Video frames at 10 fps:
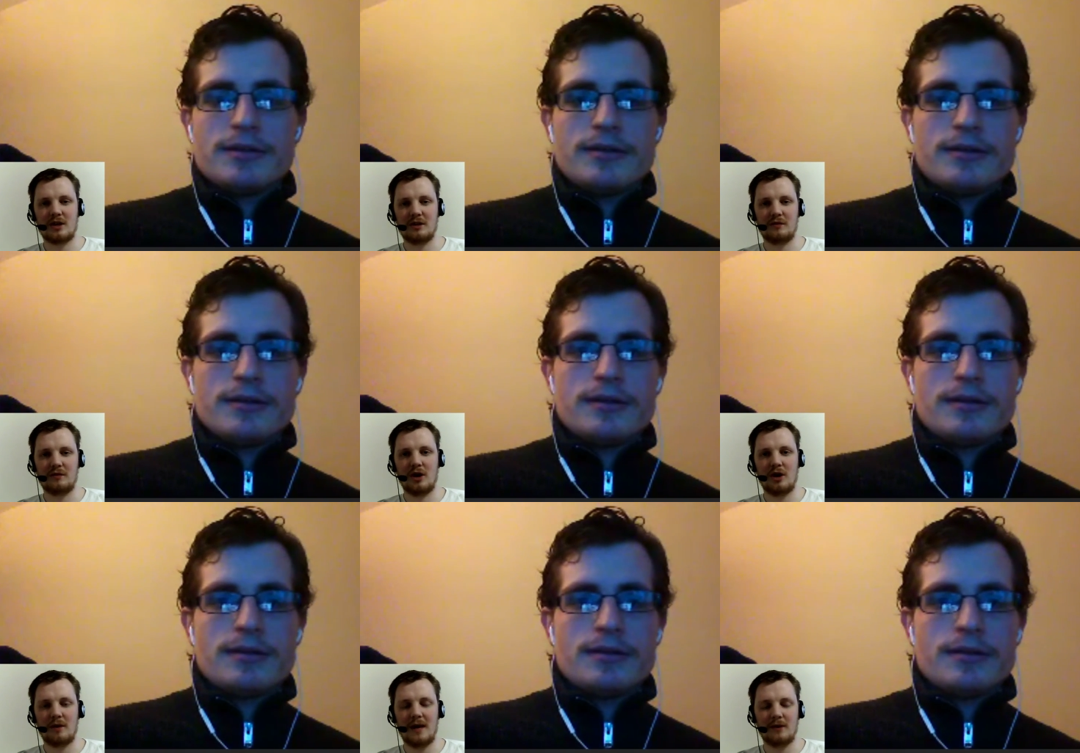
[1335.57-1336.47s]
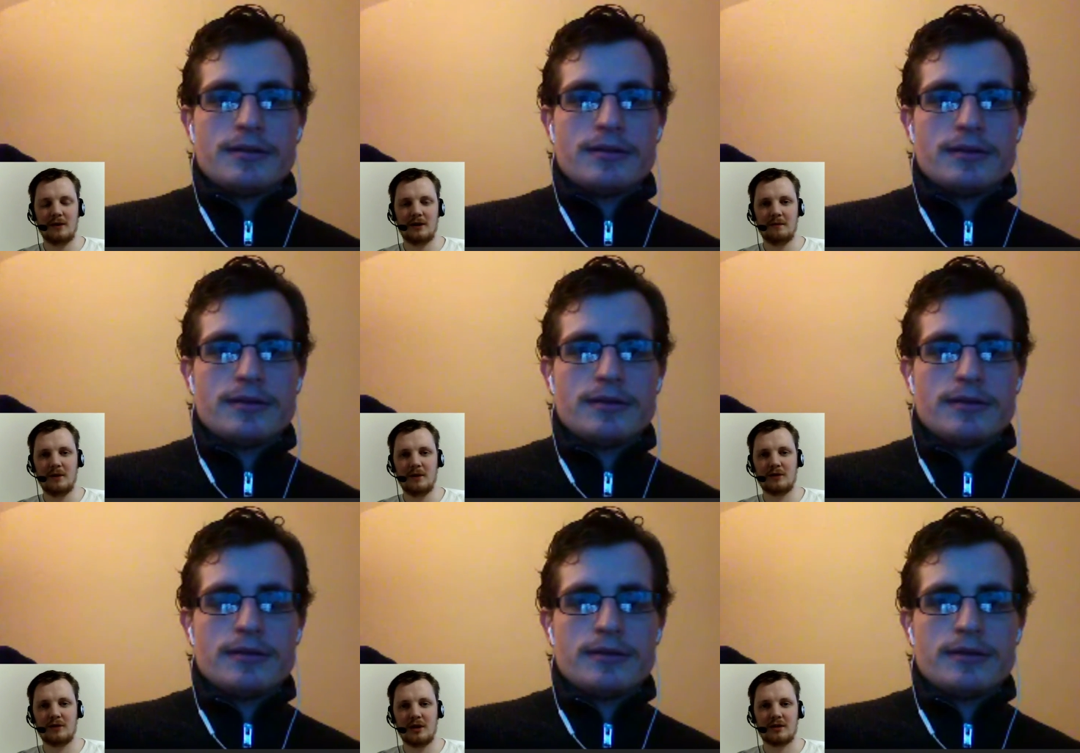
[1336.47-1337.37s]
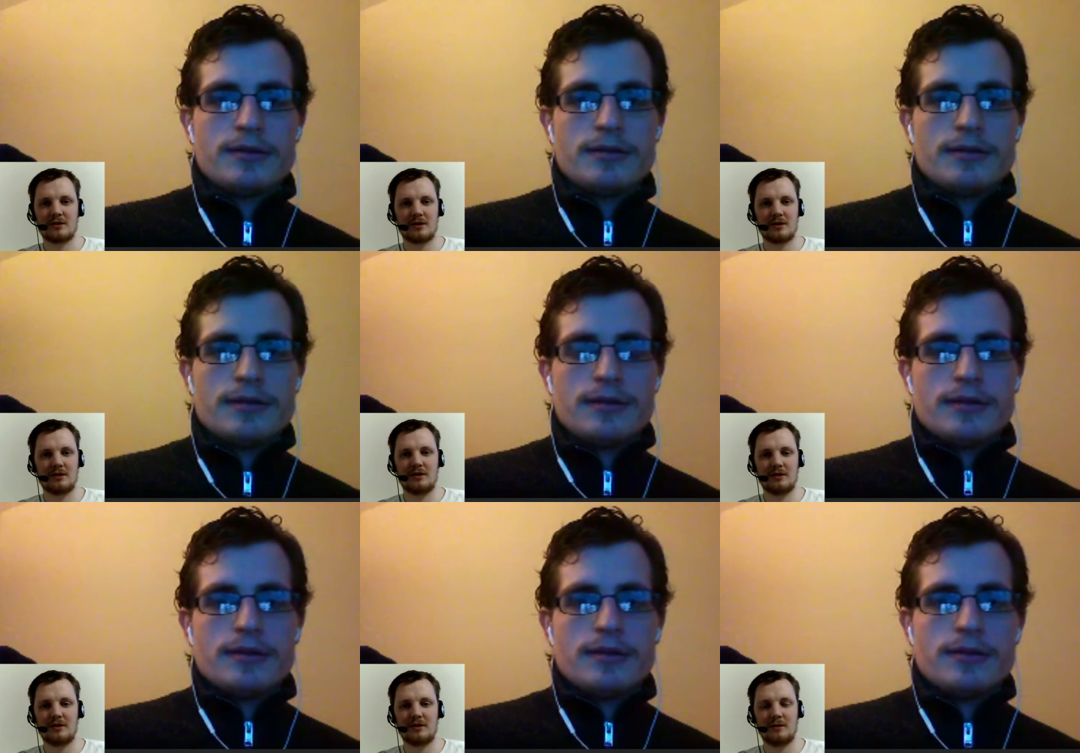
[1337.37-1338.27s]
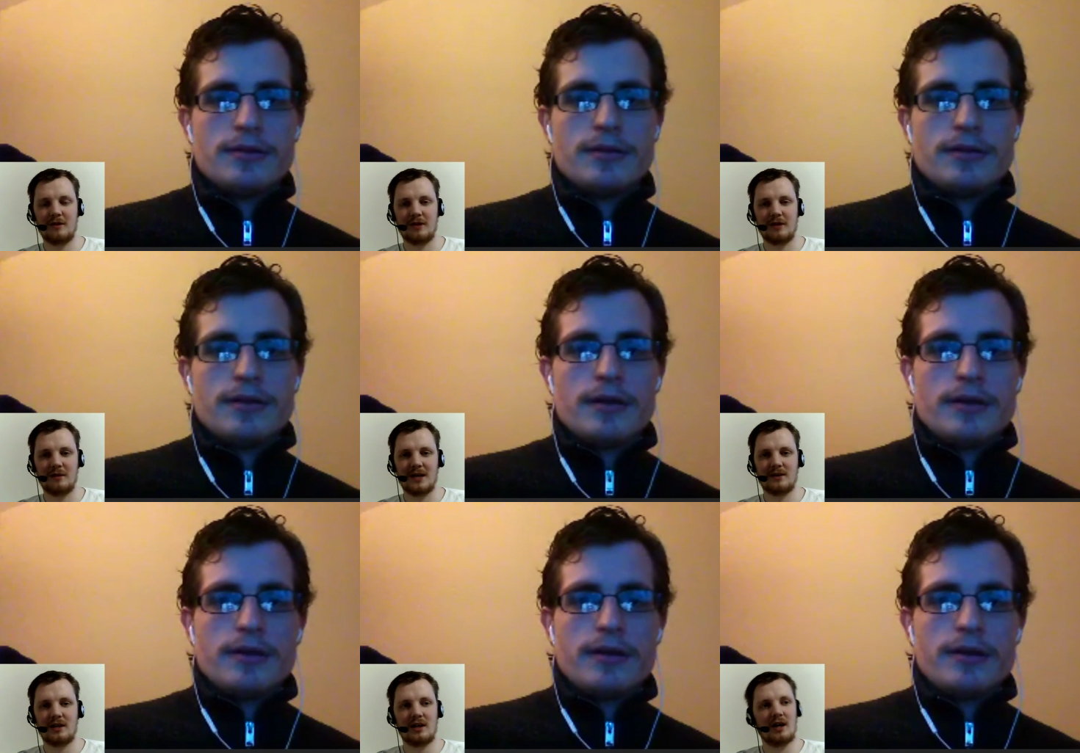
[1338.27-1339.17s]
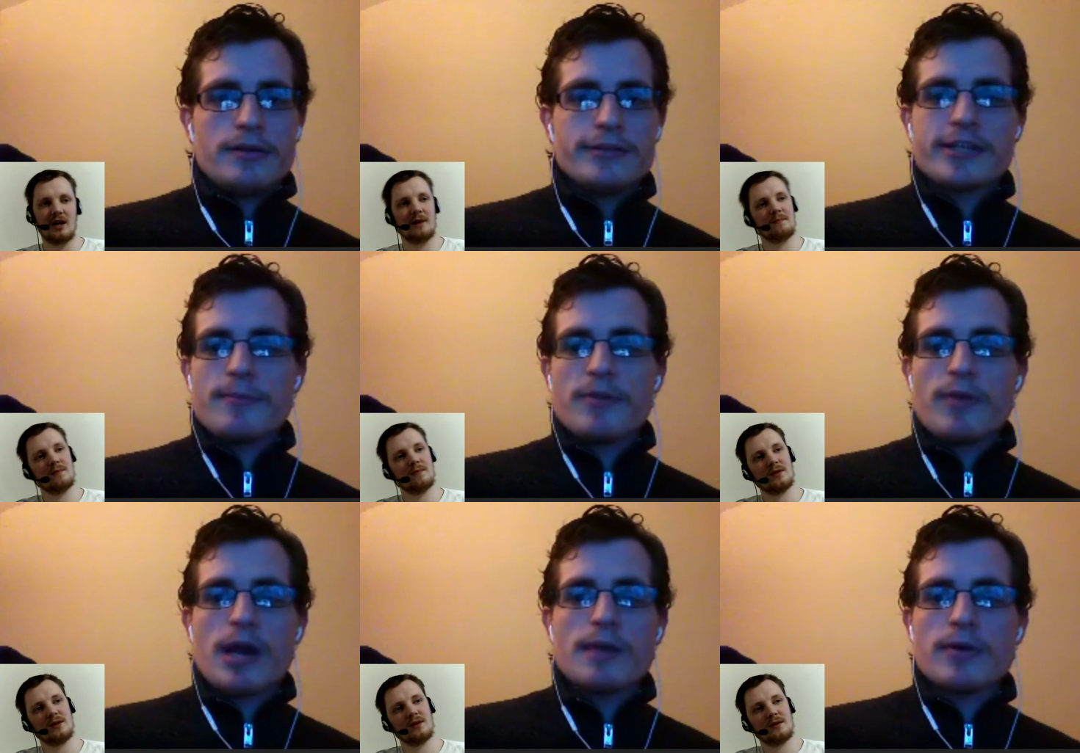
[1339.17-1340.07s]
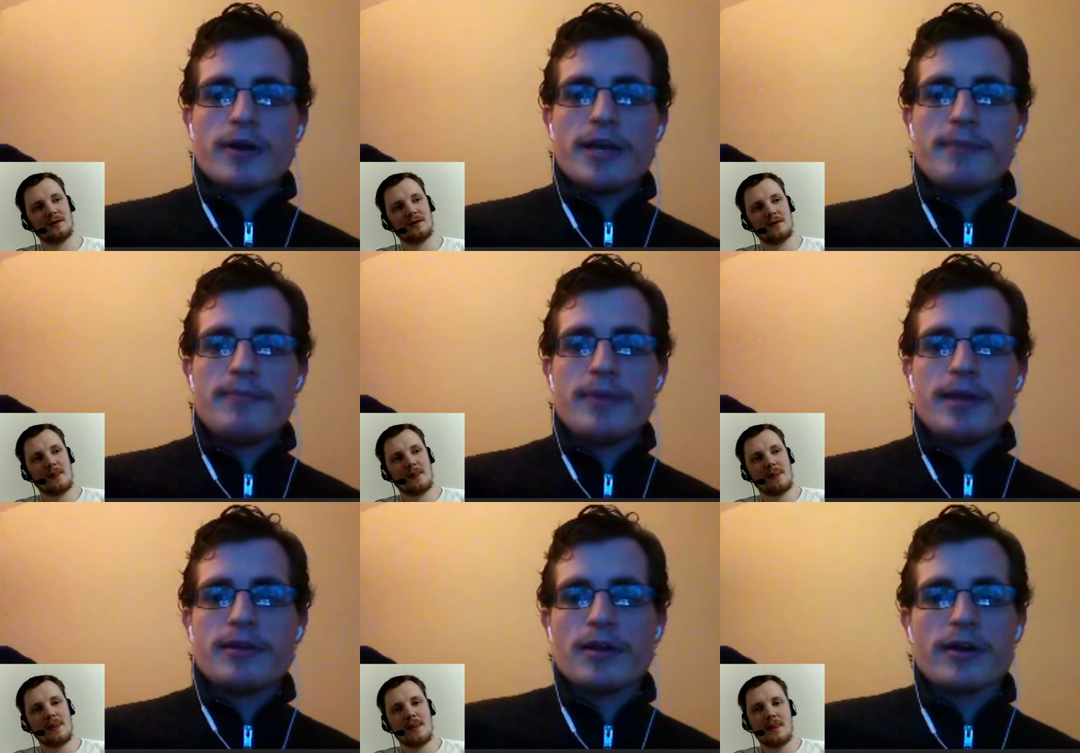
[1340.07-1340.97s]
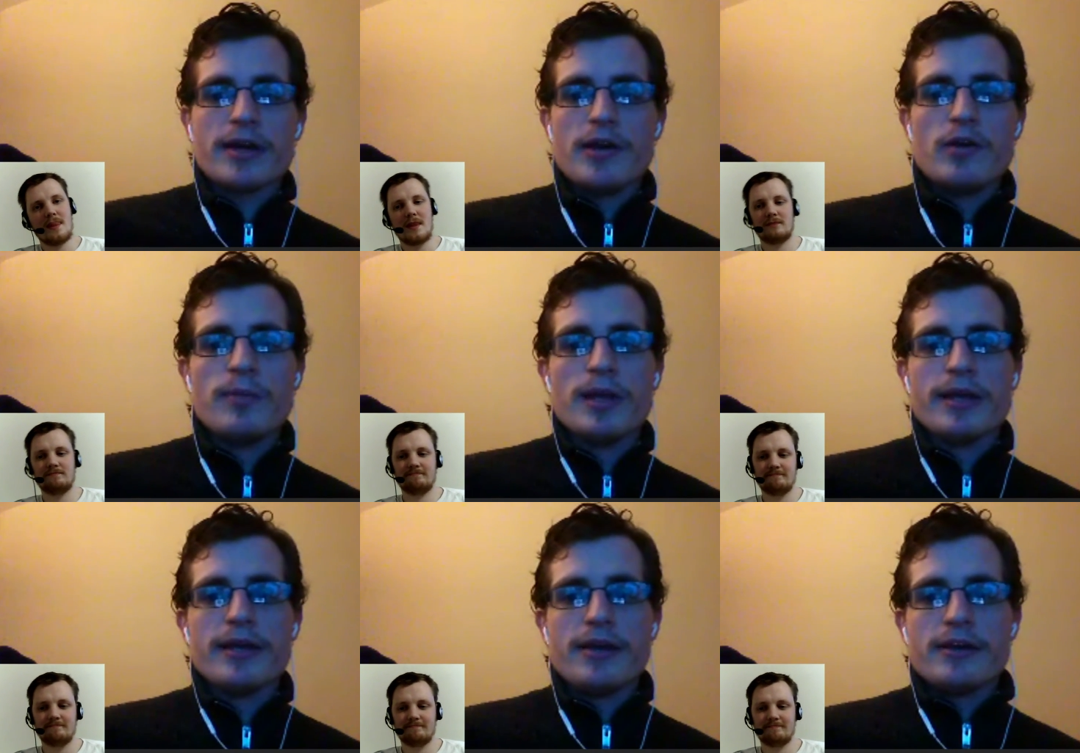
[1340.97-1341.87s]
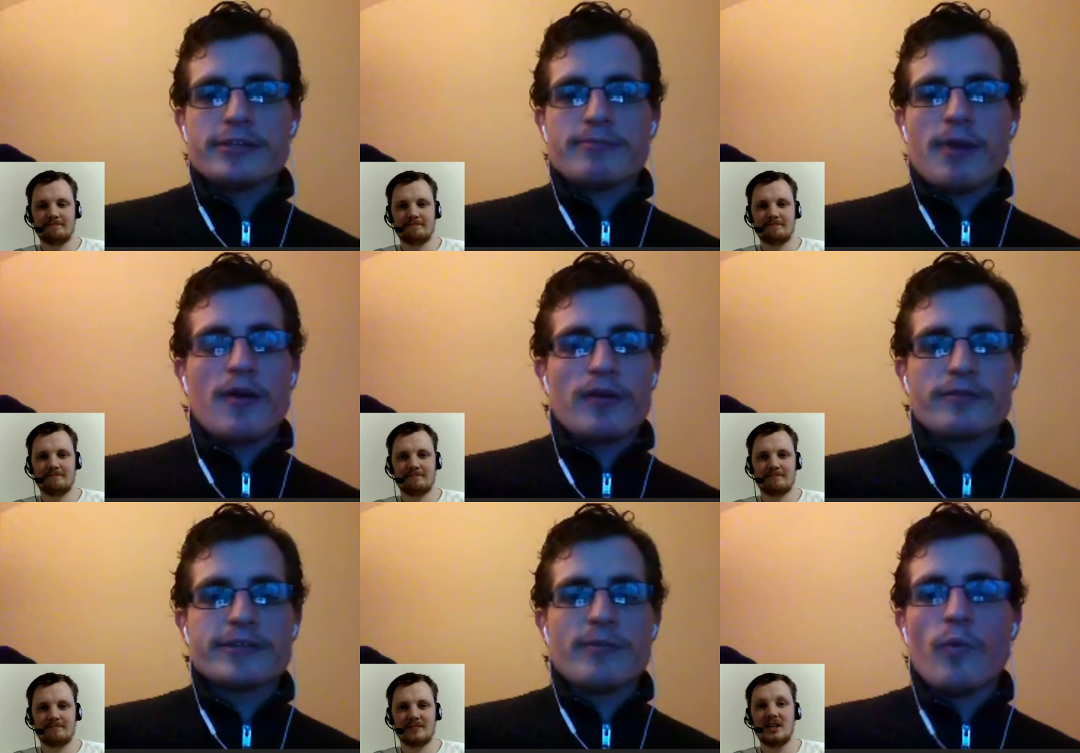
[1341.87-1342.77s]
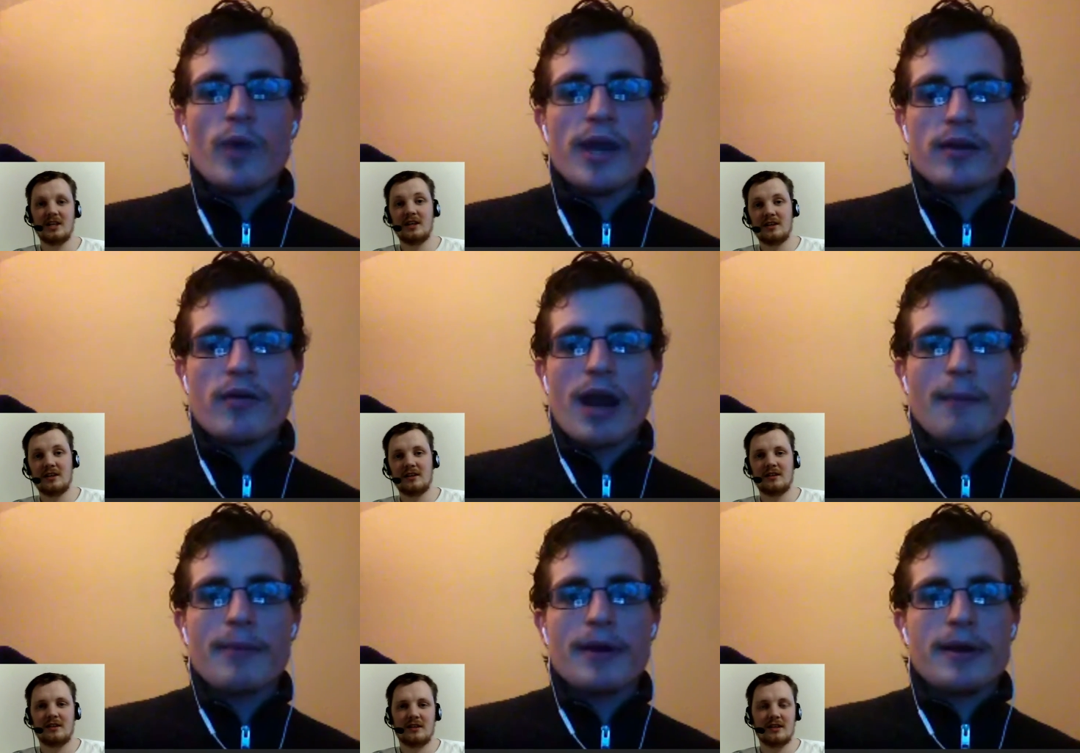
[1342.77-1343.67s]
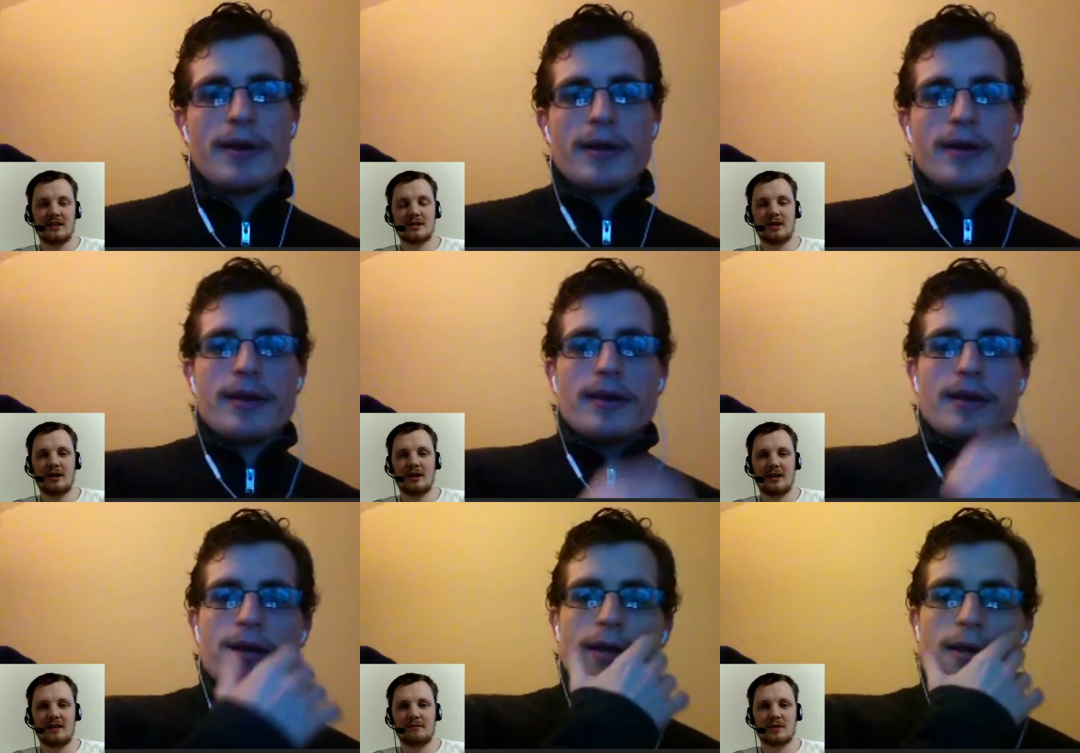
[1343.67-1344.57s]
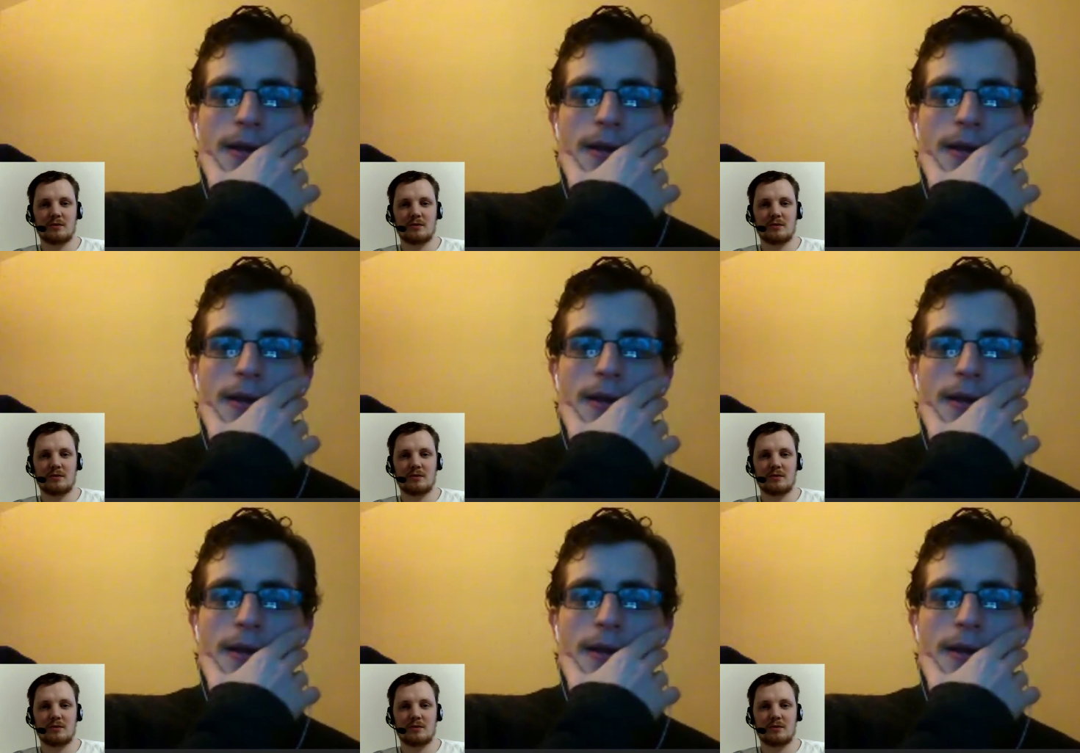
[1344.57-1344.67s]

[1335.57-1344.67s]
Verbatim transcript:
Speaker 1: of forgot about it and moved on, so don't don't worry about it.
Speaker 2: Um, He's stumbling around like a hippie, looking like a hillbilly, sprouting off some weird crap.
Speaker 1: At least Colleen gave him some